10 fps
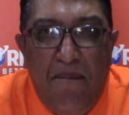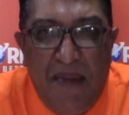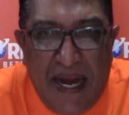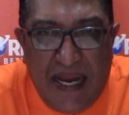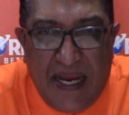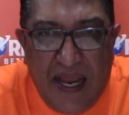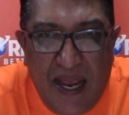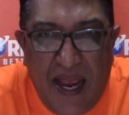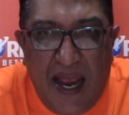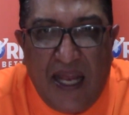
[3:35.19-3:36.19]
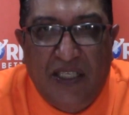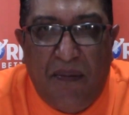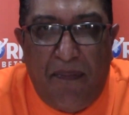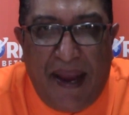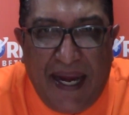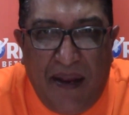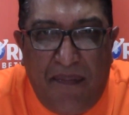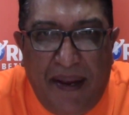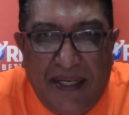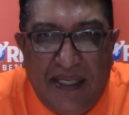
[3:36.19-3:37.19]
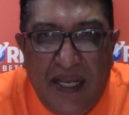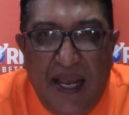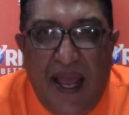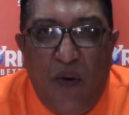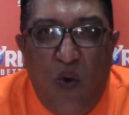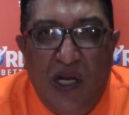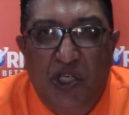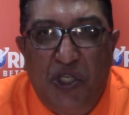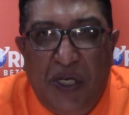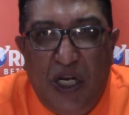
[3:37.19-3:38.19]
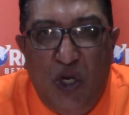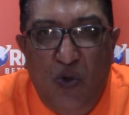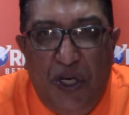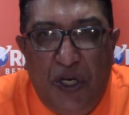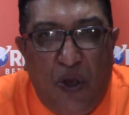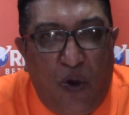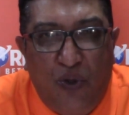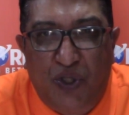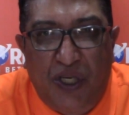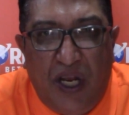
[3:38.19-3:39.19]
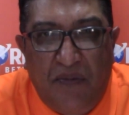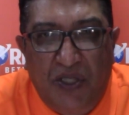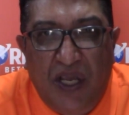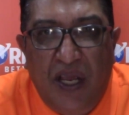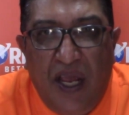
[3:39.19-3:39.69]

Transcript: many as a banker bet and one to include in your all-to-comes.